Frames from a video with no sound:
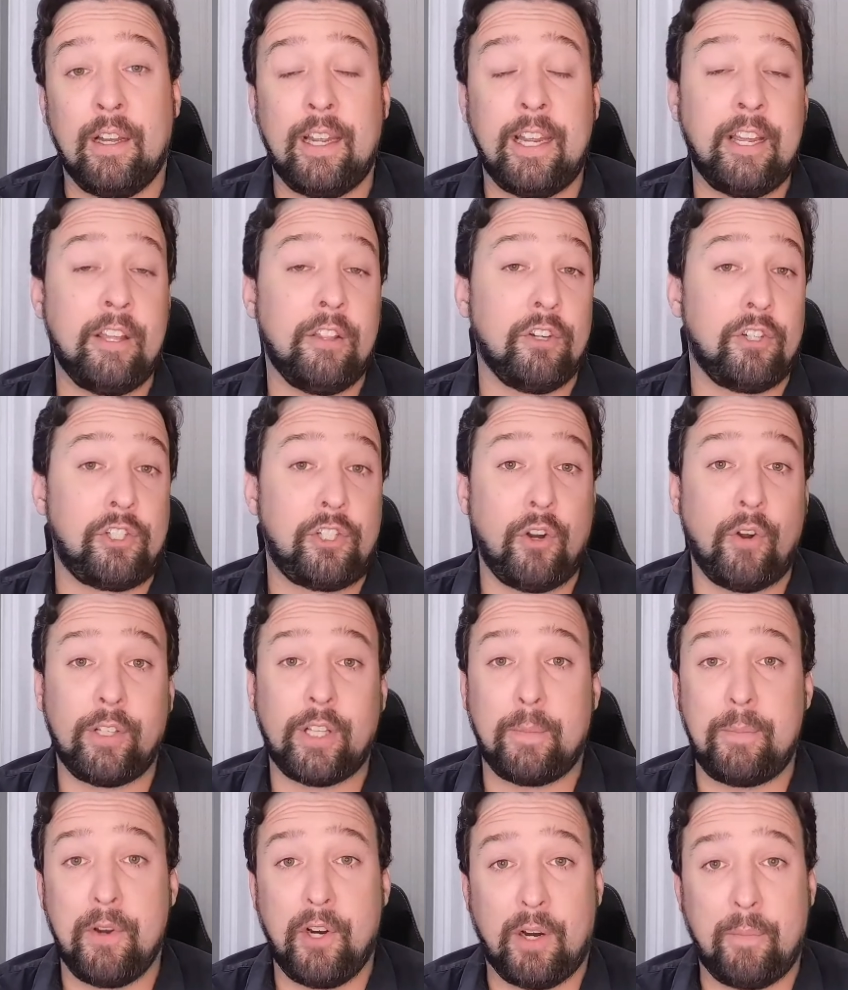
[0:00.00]
either showing
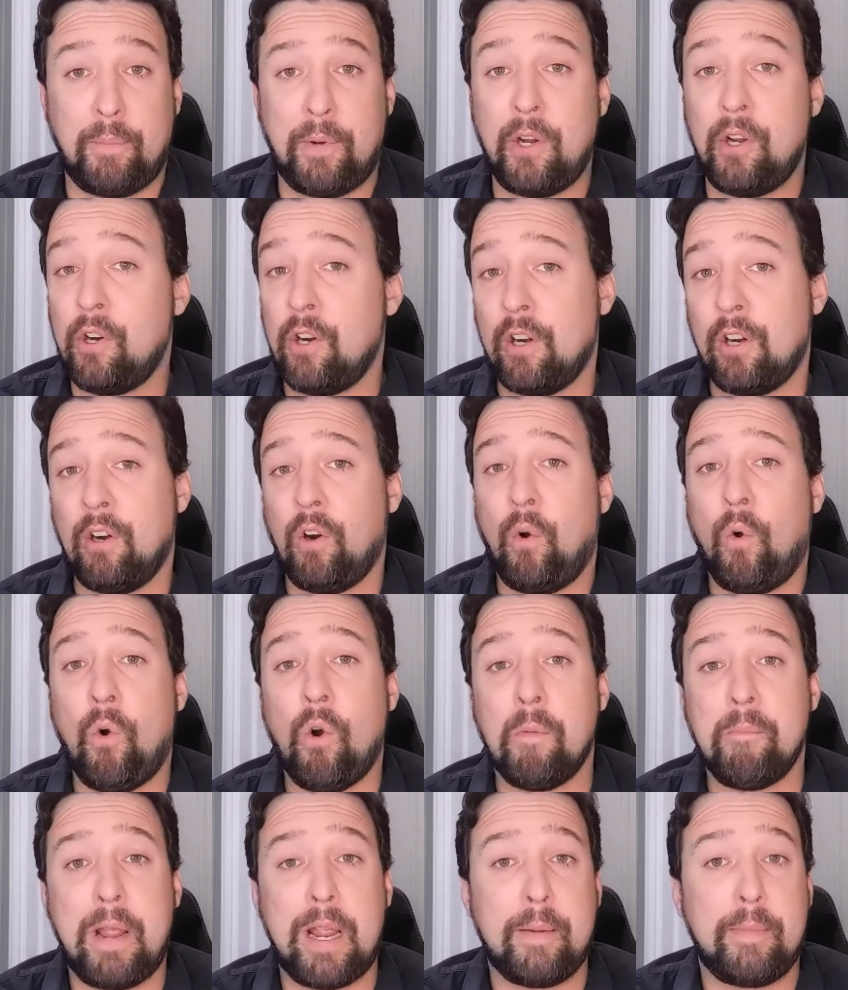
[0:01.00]
them your computer
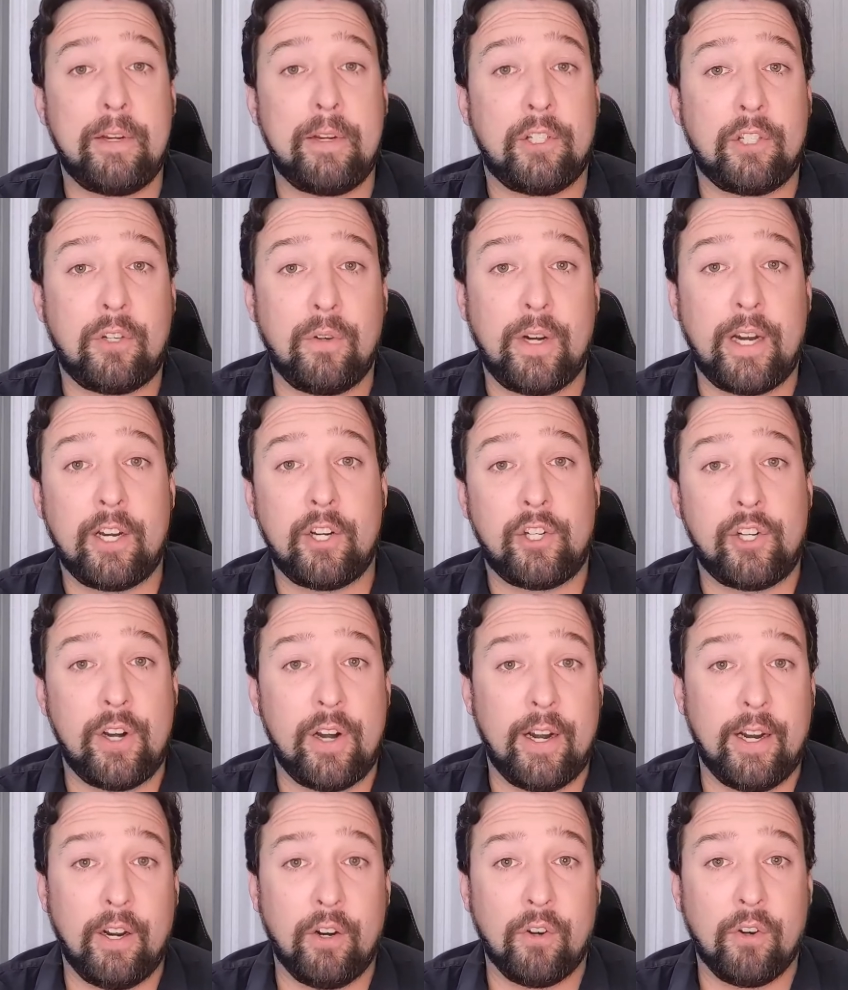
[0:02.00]
or maybe screen
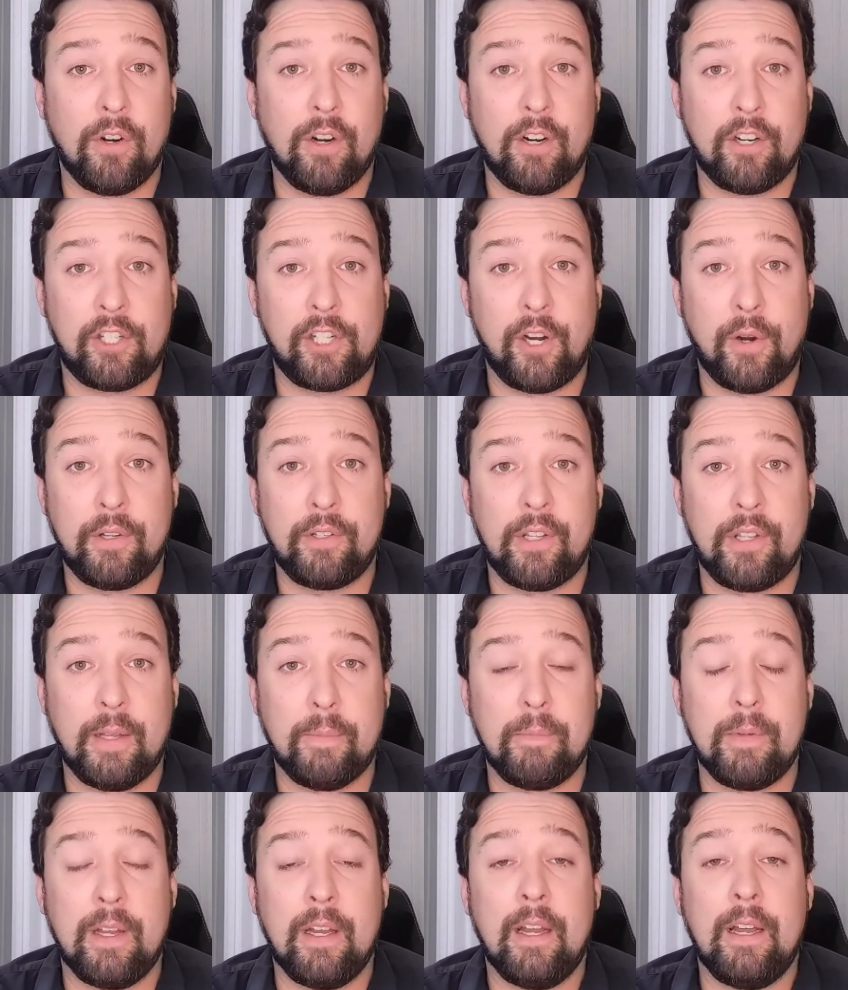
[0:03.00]
sharing in order to show it to them